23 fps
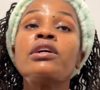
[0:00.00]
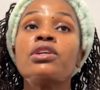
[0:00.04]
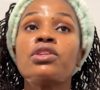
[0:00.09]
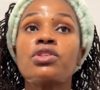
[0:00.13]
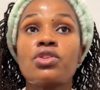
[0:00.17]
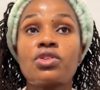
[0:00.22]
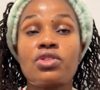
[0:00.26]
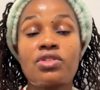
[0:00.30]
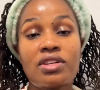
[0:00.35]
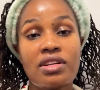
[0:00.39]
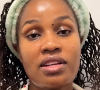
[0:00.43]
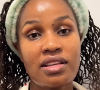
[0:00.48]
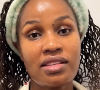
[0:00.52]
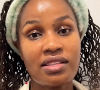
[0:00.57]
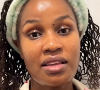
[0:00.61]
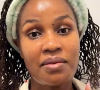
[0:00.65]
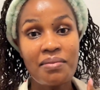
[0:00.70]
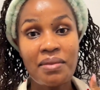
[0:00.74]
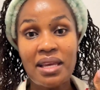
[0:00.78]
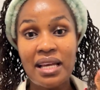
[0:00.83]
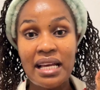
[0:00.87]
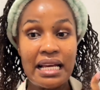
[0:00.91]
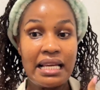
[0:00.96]
So
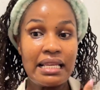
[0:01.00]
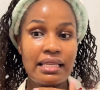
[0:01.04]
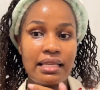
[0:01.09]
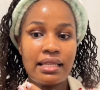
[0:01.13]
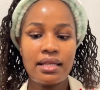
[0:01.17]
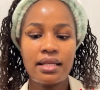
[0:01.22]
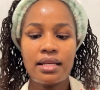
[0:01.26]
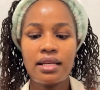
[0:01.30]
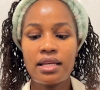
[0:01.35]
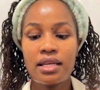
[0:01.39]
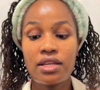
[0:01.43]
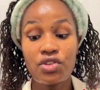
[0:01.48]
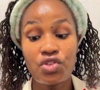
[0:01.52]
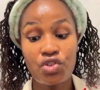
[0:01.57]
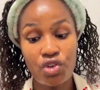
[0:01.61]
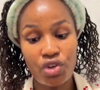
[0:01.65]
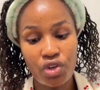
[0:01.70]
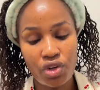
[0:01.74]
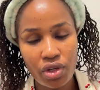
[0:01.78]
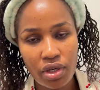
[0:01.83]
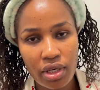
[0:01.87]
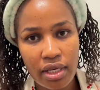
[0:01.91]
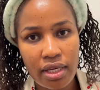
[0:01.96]
tranexamic acid is
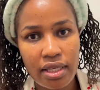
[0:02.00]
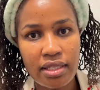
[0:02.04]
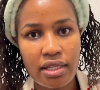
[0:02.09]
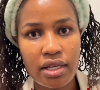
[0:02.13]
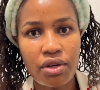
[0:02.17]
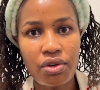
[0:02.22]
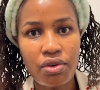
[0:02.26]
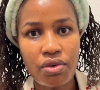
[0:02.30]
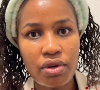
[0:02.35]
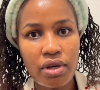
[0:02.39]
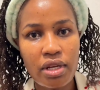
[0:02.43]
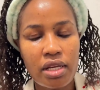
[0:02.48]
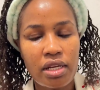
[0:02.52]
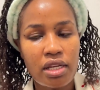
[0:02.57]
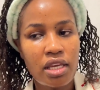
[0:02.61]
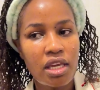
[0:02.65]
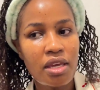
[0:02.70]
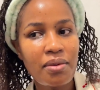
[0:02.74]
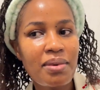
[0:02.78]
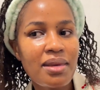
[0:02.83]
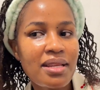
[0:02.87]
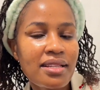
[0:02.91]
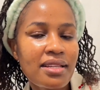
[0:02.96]
good. It's a good
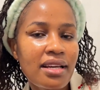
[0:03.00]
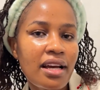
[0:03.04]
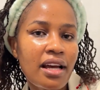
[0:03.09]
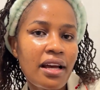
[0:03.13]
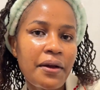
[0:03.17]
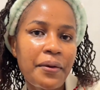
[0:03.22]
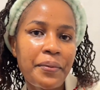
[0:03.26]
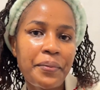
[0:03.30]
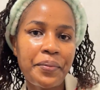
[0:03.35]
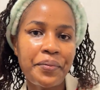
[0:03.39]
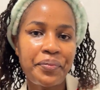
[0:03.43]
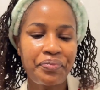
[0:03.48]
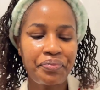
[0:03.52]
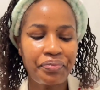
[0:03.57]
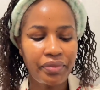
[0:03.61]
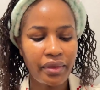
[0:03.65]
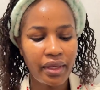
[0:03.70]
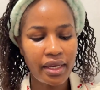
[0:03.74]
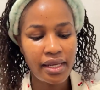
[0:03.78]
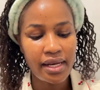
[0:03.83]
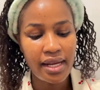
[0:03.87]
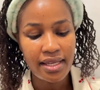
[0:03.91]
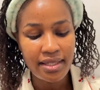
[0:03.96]
inhibitor.
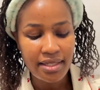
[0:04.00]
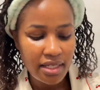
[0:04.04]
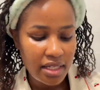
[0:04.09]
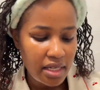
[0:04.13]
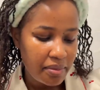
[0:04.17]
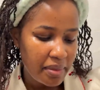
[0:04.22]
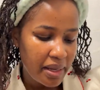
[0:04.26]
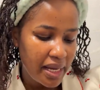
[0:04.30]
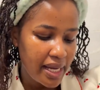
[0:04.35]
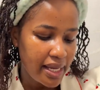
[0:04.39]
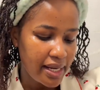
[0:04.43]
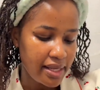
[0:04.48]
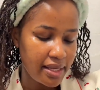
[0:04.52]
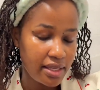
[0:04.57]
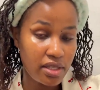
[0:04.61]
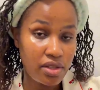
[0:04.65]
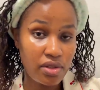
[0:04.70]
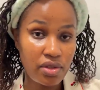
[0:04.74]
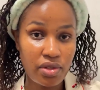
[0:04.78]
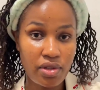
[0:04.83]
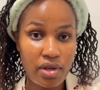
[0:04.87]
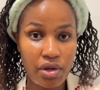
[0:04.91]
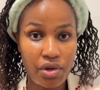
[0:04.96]
Niacinamide is
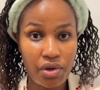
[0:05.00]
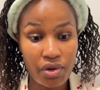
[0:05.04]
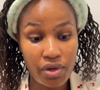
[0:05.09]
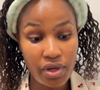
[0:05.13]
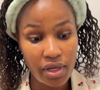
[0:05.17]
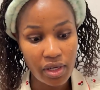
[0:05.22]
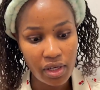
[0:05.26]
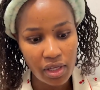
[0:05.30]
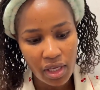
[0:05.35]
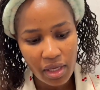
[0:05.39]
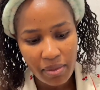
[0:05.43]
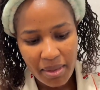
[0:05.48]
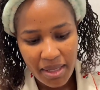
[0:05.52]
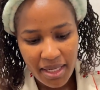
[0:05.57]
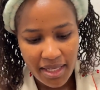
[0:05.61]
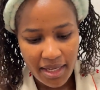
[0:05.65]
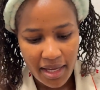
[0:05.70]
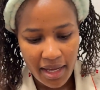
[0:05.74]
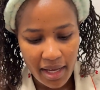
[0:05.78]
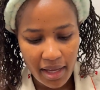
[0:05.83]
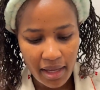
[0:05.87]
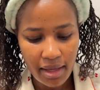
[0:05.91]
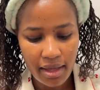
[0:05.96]
also a good
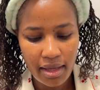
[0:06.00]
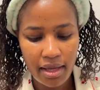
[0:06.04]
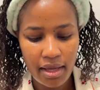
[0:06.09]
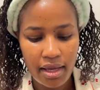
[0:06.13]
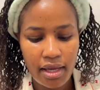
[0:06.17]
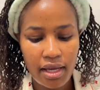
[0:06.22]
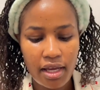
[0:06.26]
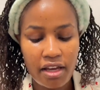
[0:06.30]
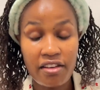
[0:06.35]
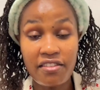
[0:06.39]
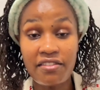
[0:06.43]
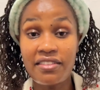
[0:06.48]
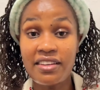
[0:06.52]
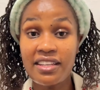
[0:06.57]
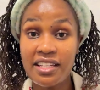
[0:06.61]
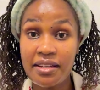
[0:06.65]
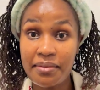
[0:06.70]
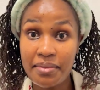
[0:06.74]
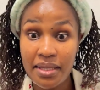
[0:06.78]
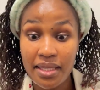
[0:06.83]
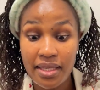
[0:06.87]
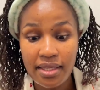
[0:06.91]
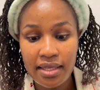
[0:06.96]
inhibitor.
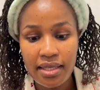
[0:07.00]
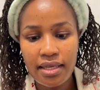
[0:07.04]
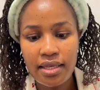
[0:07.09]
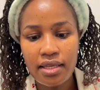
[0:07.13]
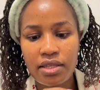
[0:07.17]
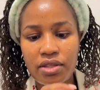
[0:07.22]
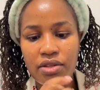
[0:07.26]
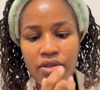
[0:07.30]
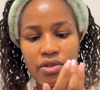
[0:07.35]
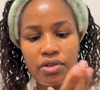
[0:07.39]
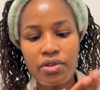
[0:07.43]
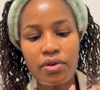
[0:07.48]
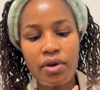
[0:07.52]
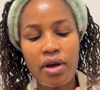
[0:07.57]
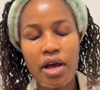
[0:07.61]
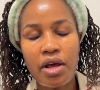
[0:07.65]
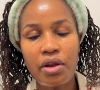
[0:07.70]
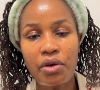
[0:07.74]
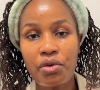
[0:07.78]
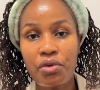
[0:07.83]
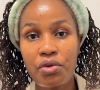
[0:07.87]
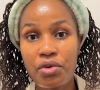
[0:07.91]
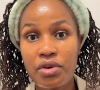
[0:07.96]
Vitamin C is also
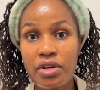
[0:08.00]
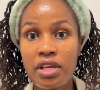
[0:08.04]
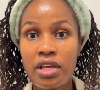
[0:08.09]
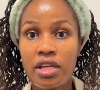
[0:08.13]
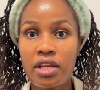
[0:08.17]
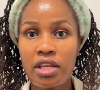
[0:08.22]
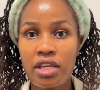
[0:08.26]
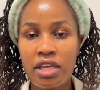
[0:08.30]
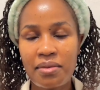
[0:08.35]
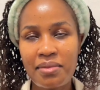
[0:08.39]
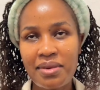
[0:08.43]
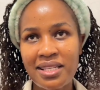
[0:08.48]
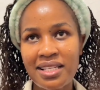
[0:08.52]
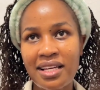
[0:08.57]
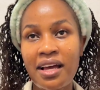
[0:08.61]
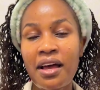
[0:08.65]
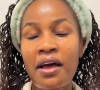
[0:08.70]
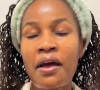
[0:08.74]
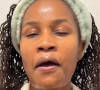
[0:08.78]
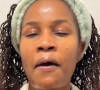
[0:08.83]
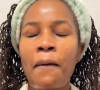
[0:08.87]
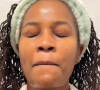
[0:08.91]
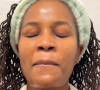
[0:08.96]
a good
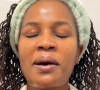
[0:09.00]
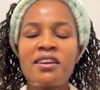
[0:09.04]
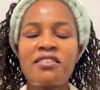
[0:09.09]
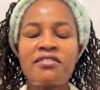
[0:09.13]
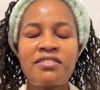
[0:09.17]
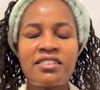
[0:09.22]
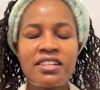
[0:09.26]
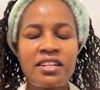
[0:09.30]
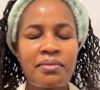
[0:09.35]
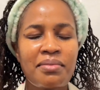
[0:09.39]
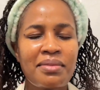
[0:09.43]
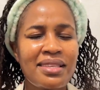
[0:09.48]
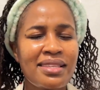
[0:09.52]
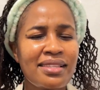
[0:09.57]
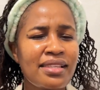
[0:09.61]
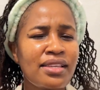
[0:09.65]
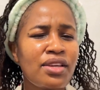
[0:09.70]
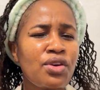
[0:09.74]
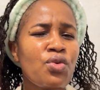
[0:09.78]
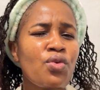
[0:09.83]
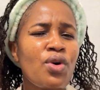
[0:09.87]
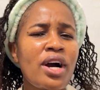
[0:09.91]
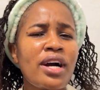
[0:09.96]
inhibitor, but vitamin
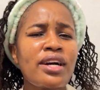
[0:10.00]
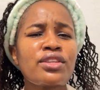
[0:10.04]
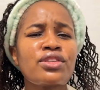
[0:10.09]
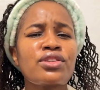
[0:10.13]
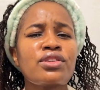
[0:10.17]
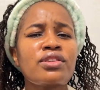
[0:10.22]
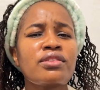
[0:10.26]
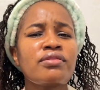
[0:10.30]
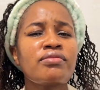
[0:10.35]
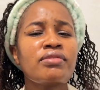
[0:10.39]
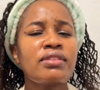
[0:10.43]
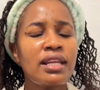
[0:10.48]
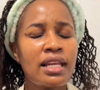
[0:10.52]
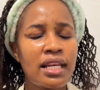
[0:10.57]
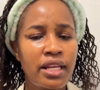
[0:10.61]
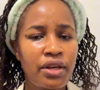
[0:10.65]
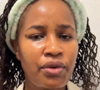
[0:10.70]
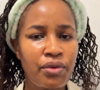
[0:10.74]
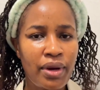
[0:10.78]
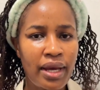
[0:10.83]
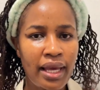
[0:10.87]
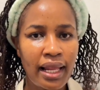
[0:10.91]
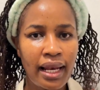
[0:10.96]
C works
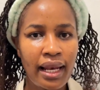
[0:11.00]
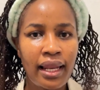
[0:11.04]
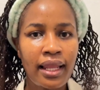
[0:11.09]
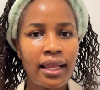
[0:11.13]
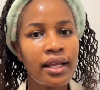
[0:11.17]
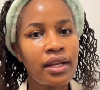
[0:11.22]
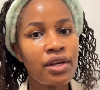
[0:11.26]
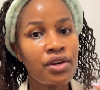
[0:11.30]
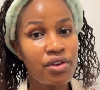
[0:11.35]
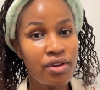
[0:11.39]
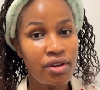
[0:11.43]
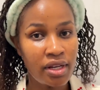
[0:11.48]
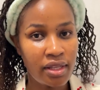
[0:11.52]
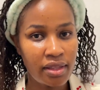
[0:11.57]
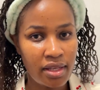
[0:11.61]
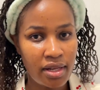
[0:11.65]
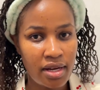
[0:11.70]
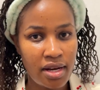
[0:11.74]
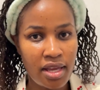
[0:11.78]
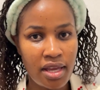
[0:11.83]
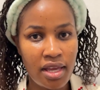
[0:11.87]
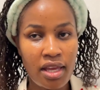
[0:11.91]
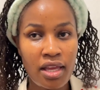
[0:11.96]
really well during the
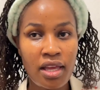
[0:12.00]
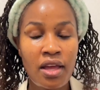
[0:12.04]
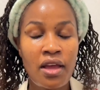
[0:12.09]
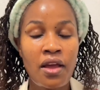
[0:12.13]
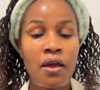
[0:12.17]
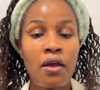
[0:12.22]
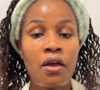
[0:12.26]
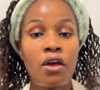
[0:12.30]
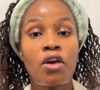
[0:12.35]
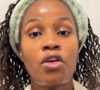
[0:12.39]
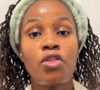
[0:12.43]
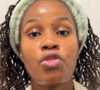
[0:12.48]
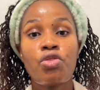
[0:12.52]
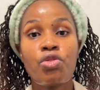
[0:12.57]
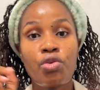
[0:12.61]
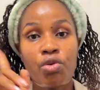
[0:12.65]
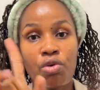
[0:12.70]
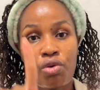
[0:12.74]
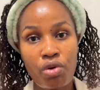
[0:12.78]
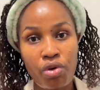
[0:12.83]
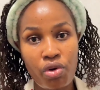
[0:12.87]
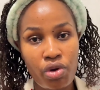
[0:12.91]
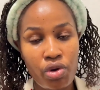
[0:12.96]
day,
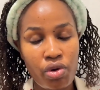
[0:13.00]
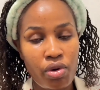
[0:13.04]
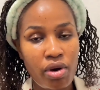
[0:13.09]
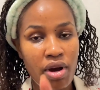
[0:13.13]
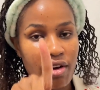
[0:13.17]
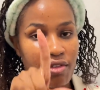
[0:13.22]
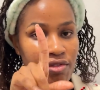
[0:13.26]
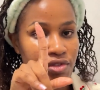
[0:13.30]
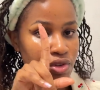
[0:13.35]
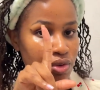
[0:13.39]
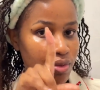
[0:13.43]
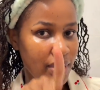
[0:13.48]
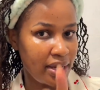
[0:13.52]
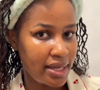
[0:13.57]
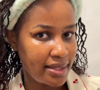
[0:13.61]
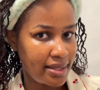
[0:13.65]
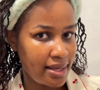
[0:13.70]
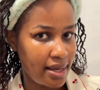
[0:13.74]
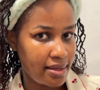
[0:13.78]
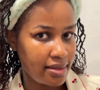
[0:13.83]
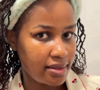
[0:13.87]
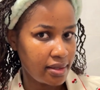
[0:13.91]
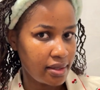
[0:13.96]
though you have to wear
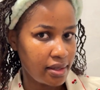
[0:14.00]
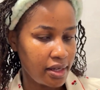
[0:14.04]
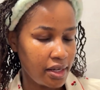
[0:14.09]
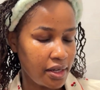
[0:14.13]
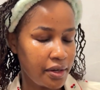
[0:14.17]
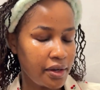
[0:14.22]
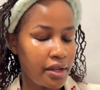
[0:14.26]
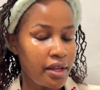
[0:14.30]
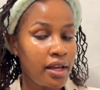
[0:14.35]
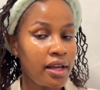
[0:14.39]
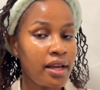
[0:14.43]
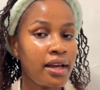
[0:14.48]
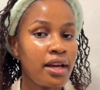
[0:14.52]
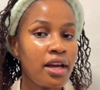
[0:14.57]
sunscreen.